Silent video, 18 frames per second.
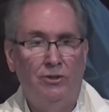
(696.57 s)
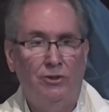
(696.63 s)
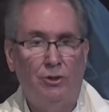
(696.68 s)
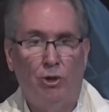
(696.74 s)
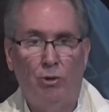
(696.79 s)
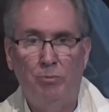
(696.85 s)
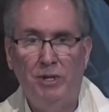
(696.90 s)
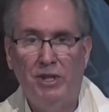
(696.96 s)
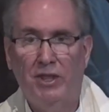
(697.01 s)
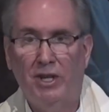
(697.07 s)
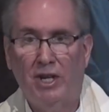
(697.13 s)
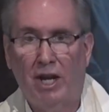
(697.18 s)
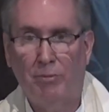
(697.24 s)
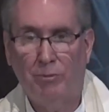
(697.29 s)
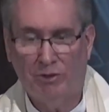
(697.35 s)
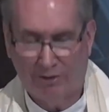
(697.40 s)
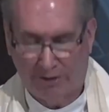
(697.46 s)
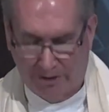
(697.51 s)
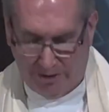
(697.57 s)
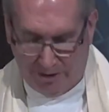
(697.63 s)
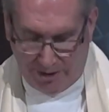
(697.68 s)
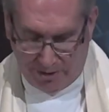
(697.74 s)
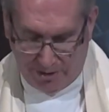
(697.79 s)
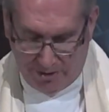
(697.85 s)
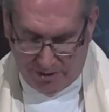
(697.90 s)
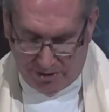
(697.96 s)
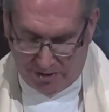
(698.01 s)
told me that I was
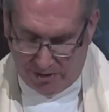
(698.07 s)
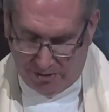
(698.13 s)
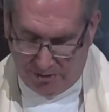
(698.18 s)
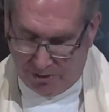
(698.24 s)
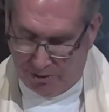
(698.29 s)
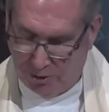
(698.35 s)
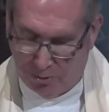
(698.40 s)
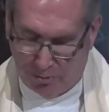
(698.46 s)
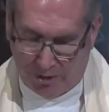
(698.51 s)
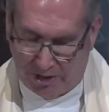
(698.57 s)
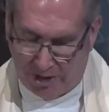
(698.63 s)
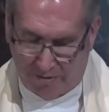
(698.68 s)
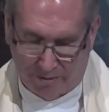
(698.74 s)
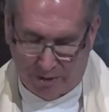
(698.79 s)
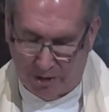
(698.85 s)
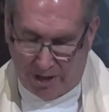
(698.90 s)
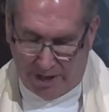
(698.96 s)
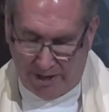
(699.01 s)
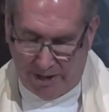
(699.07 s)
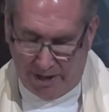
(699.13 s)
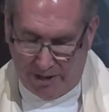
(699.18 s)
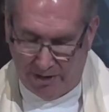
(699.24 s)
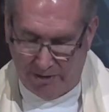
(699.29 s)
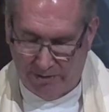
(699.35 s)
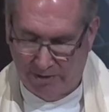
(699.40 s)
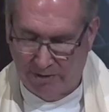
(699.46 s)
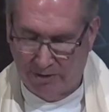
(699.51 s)
cleared to do whatever I
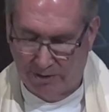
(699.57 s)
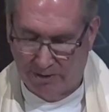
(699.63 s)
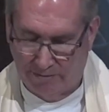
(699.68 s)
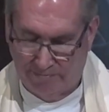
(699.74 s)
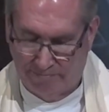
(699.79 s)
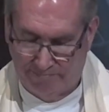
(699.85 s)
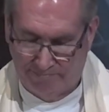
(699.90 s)
needed to do.